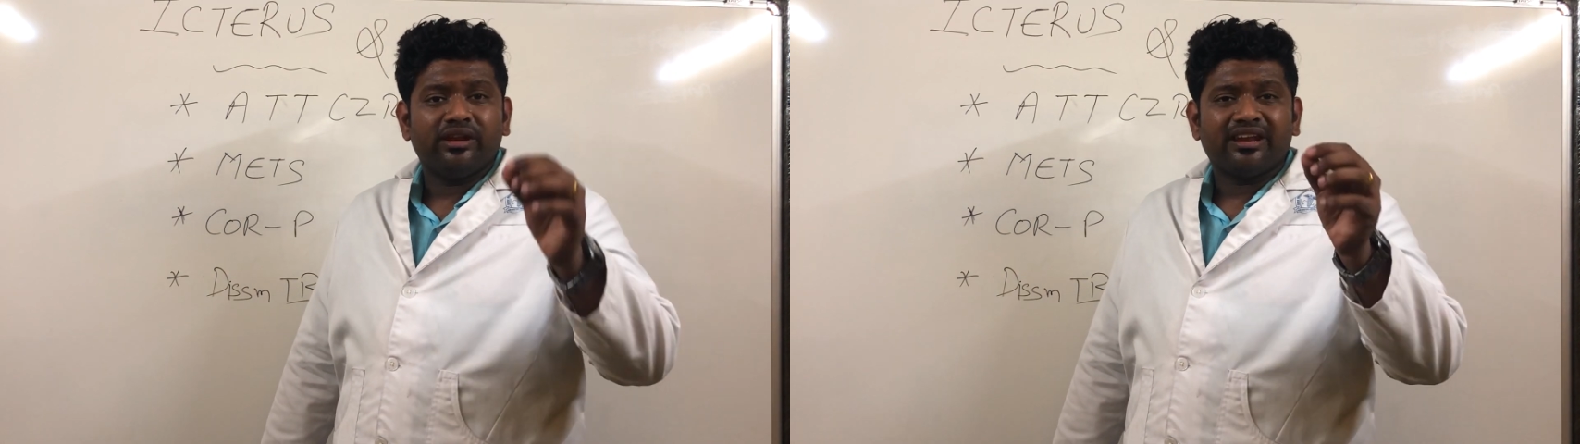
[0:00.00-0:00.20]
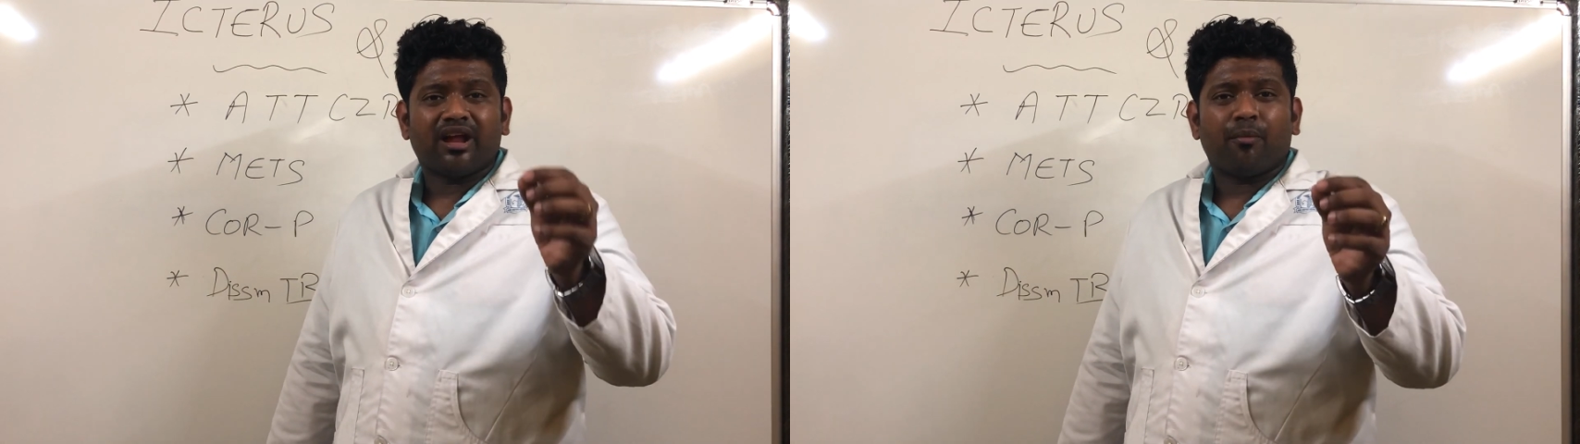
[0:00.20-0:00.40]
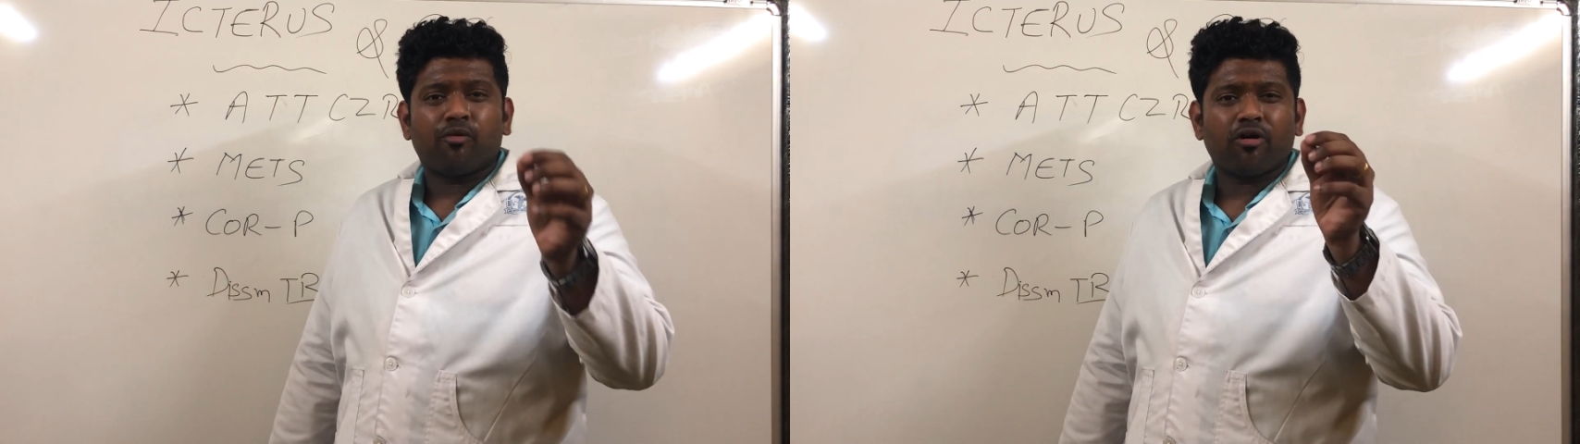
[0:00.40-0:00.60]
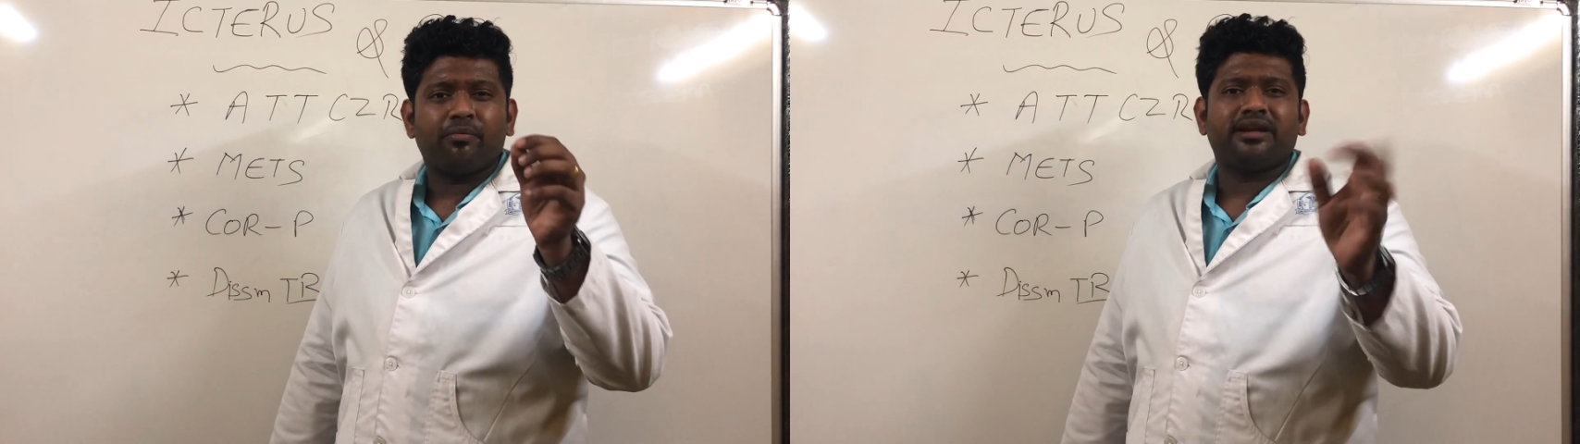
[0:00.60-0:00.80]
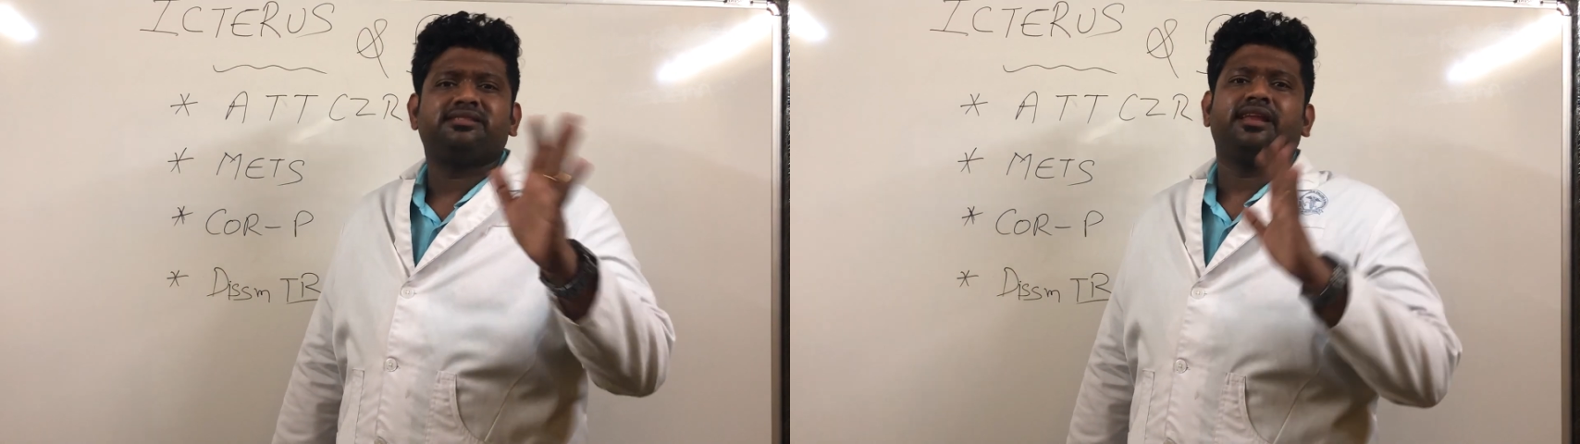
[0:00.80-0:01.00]
need an
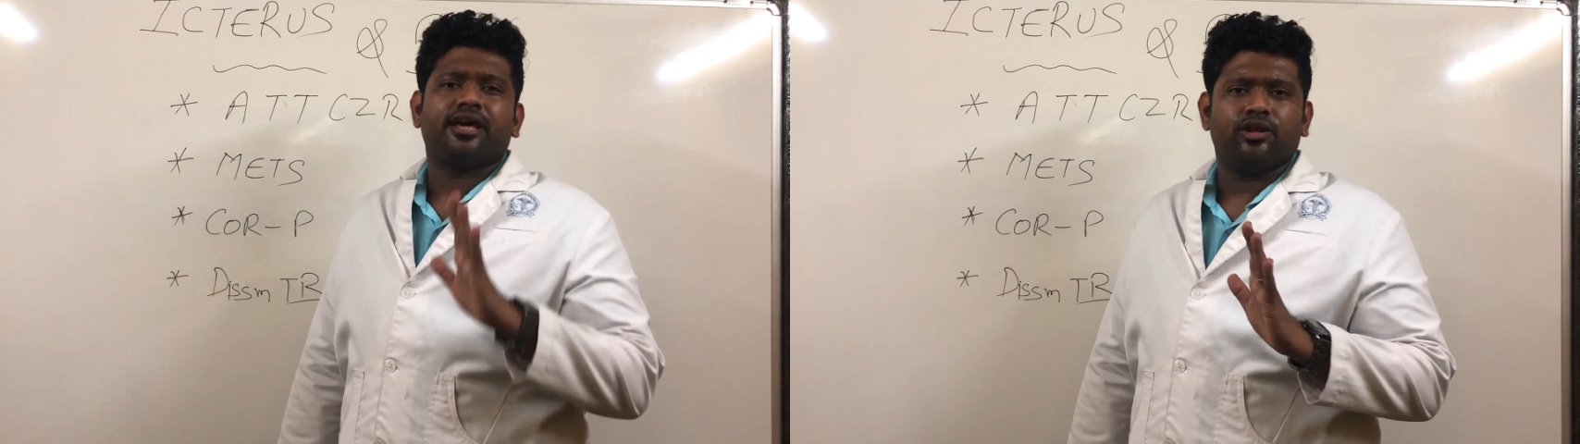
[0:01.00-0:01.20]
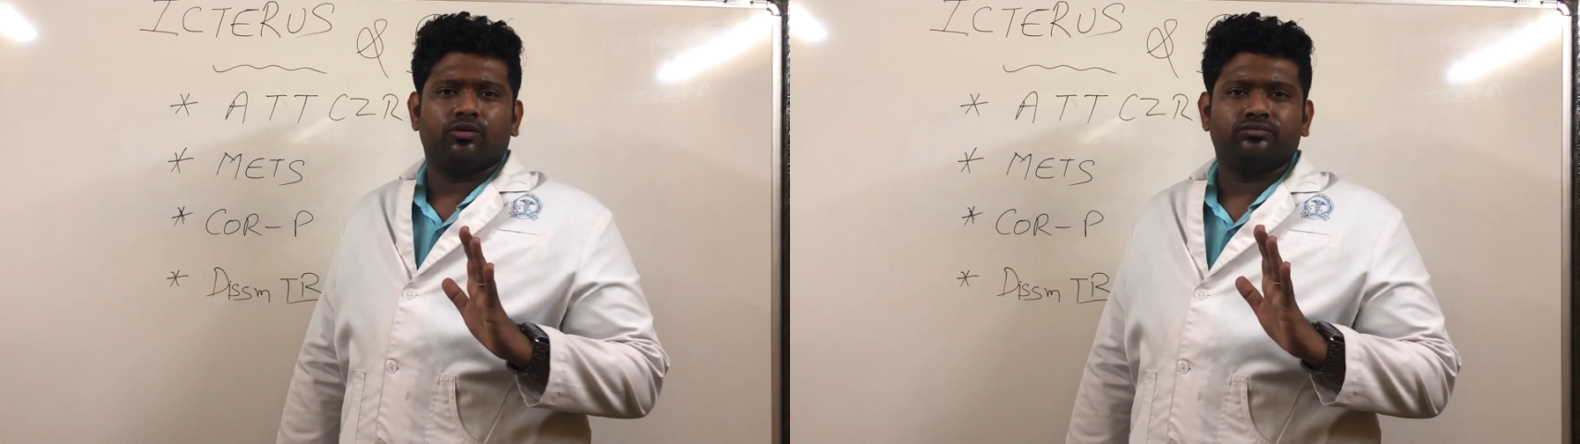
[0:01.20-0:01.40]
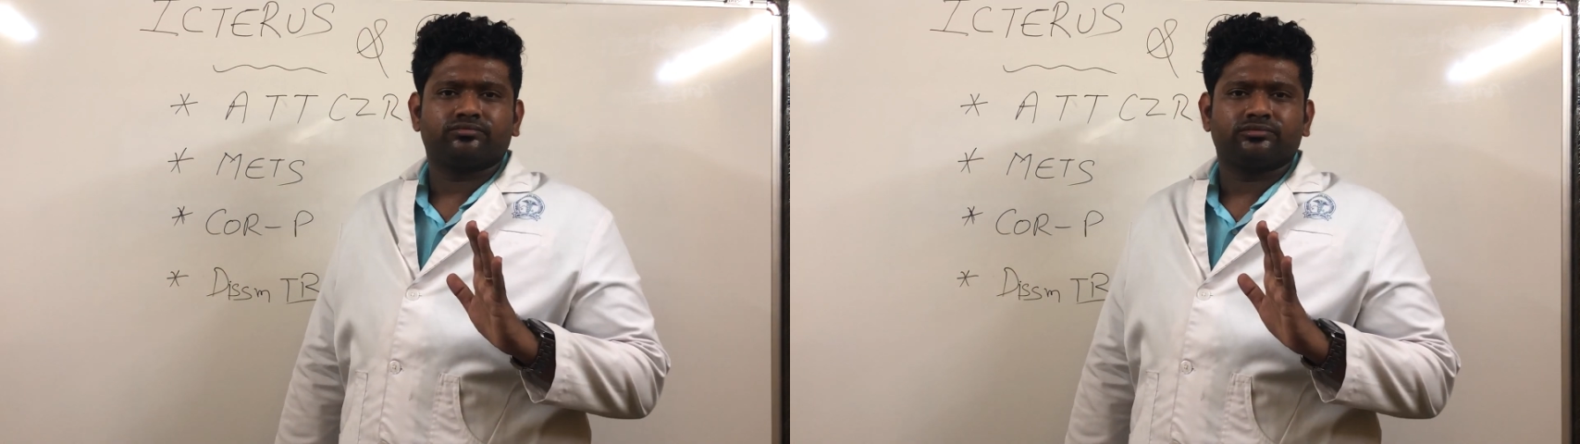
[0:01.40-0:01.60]
appropriate scenario.